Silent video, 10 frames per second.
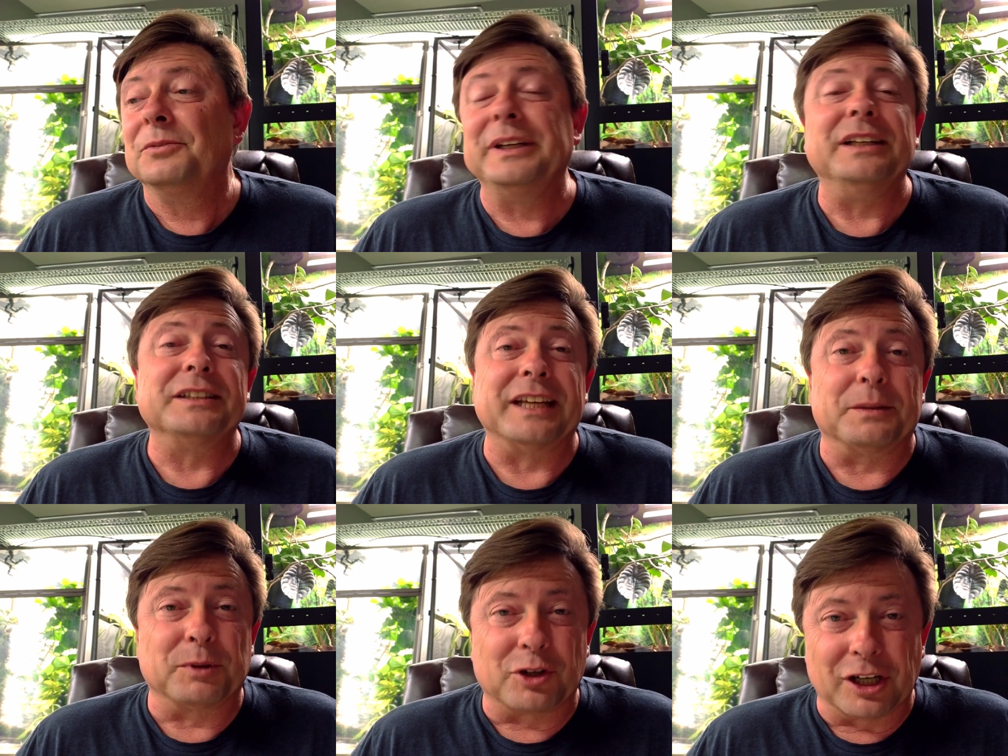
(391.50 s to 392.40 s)
we need to
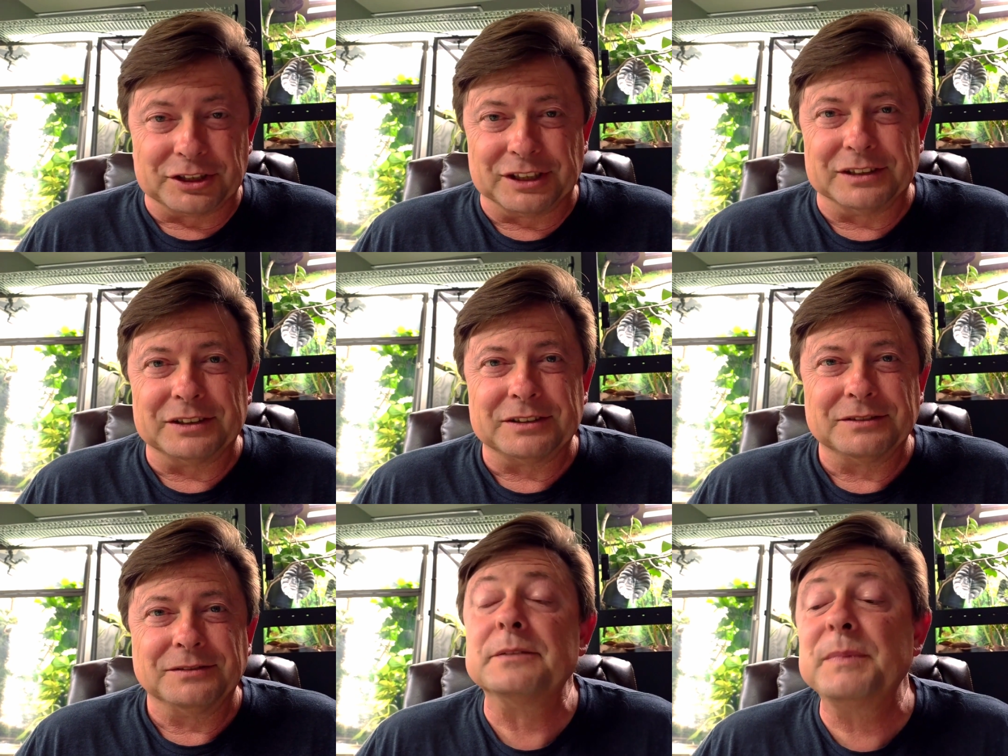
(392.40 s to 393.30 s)
take precautions.
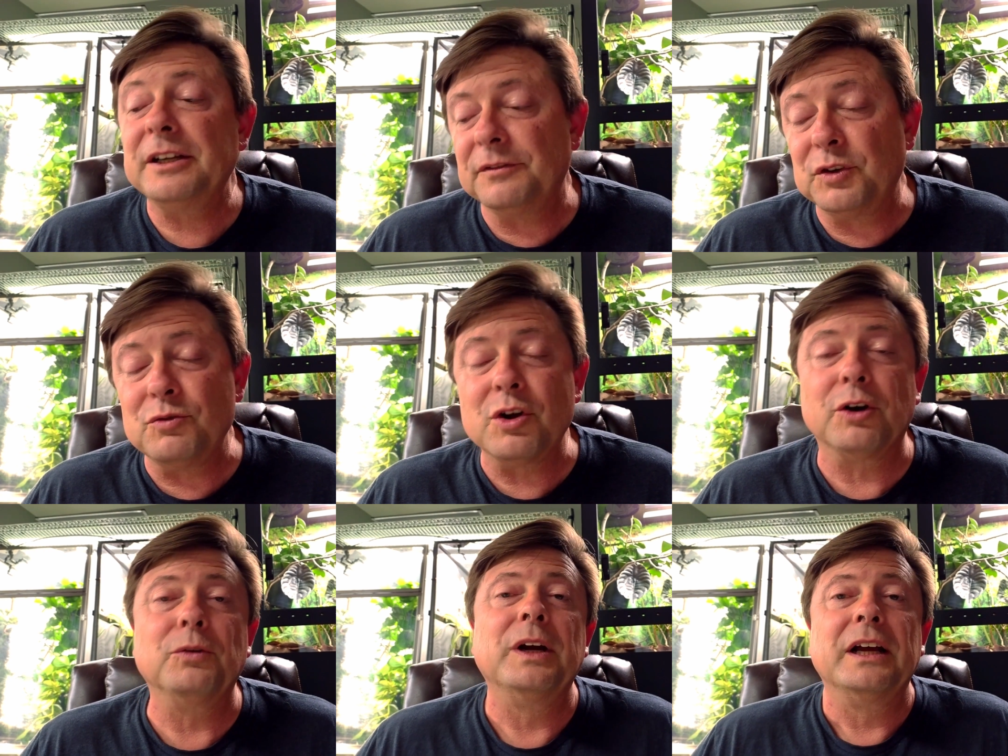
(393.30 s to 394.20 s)
As many of you
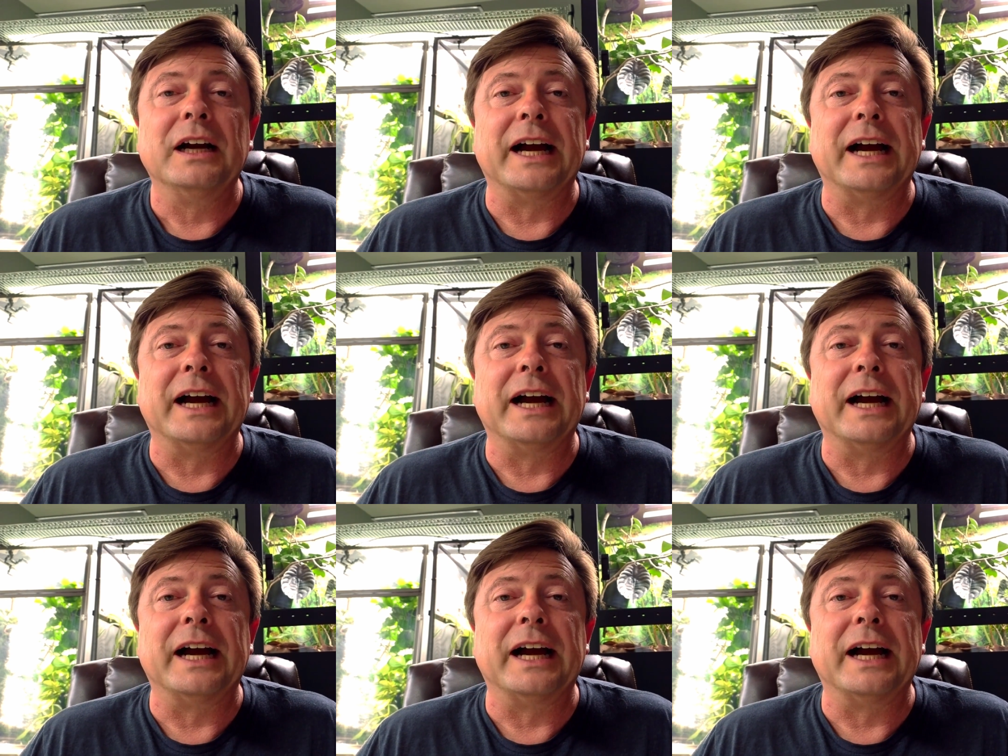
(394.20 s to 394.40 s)
know,